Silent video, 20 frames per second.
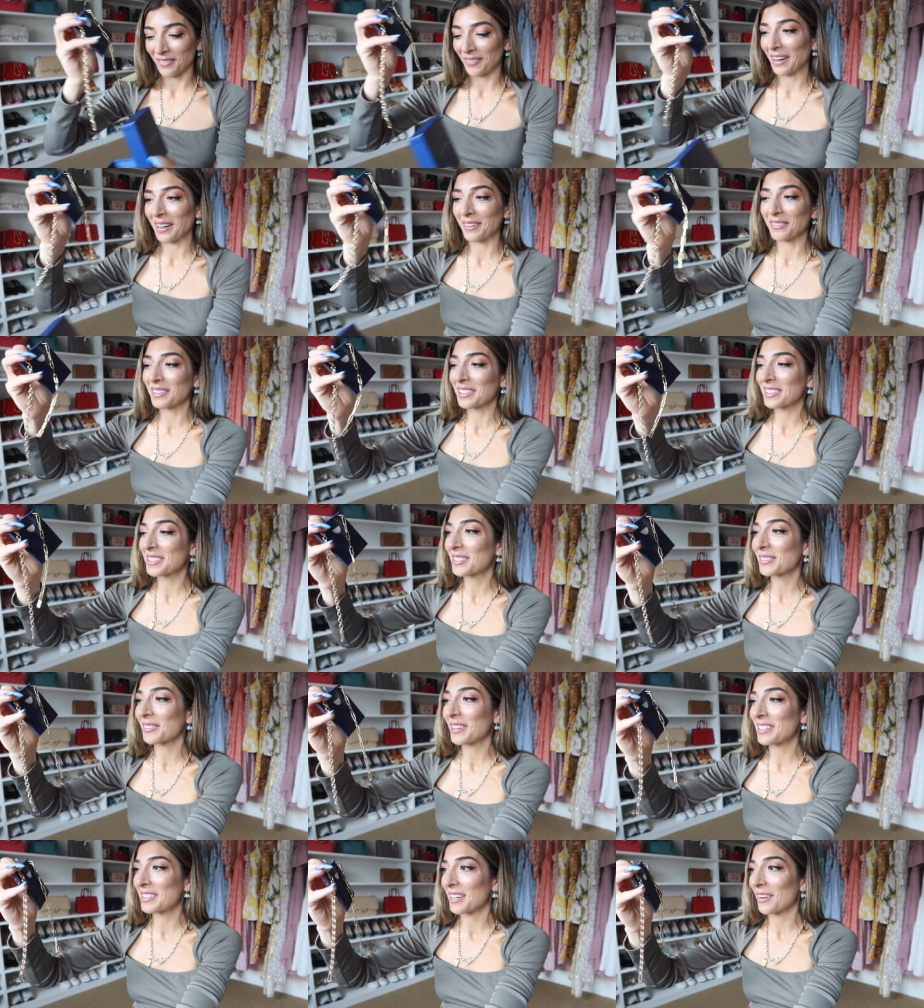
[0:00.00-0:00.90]
mind, I'm gonna
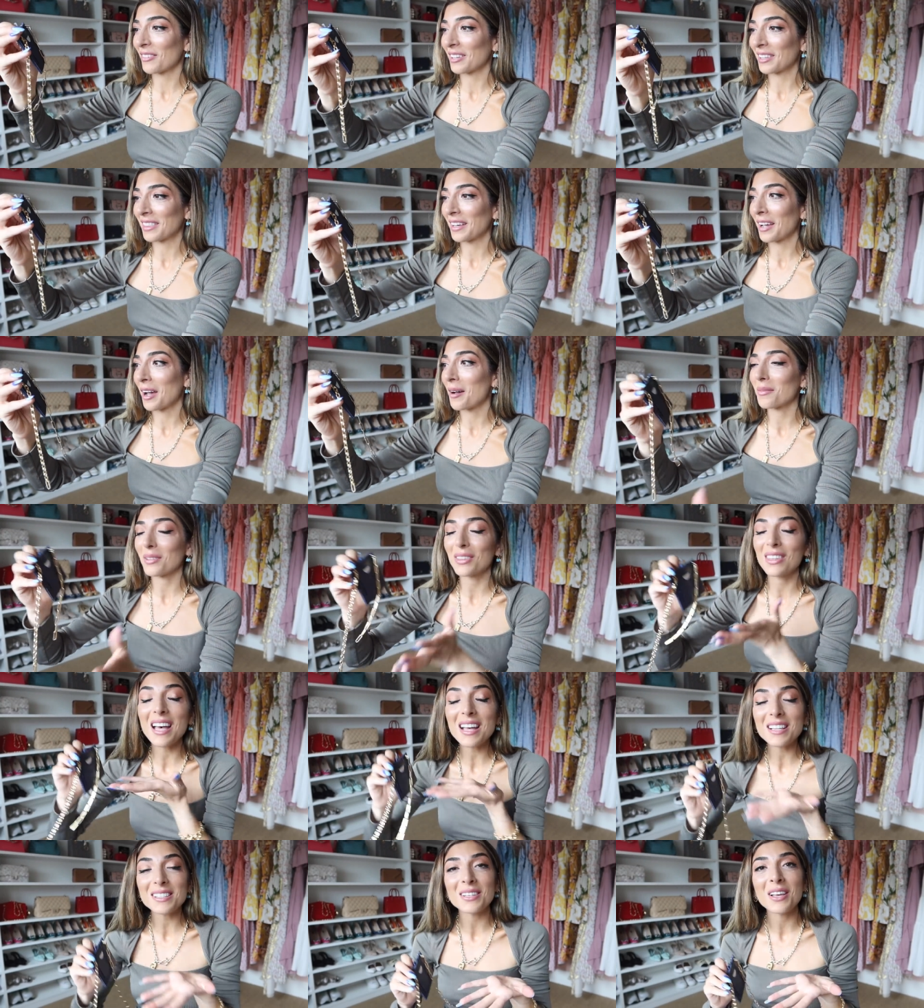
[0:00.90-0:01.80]
switch everything up.
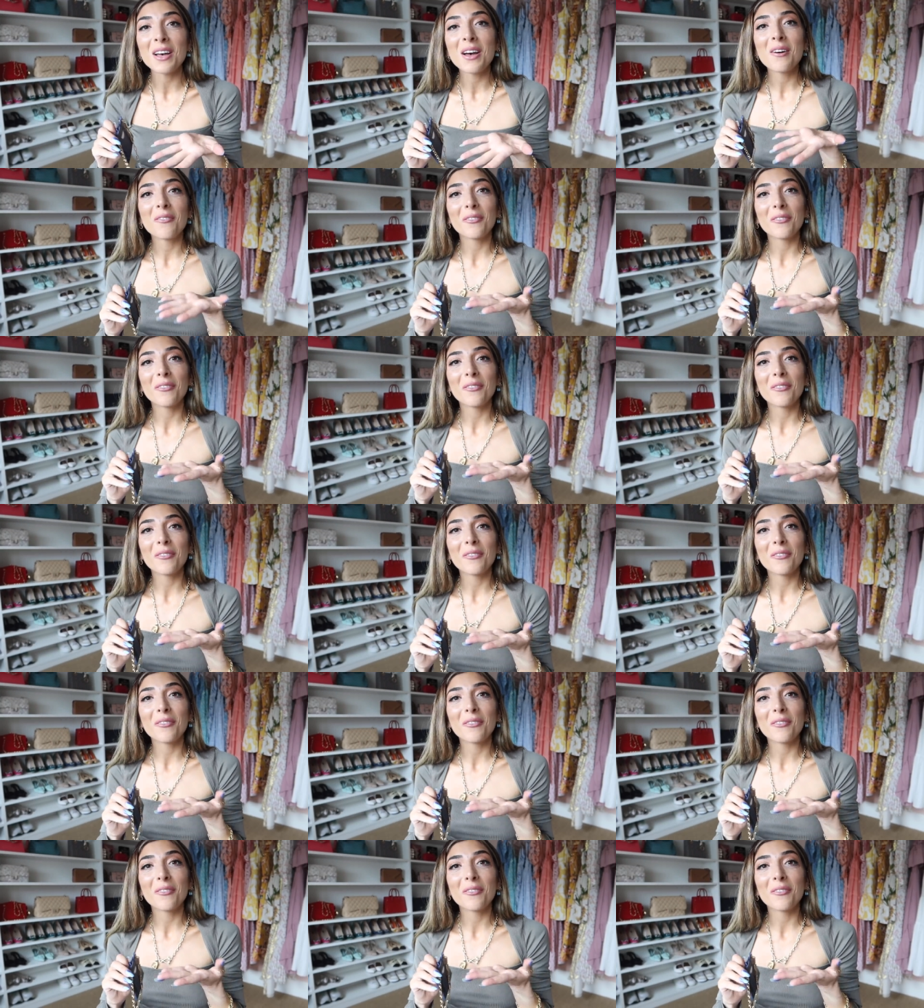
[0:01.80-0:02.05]
And that's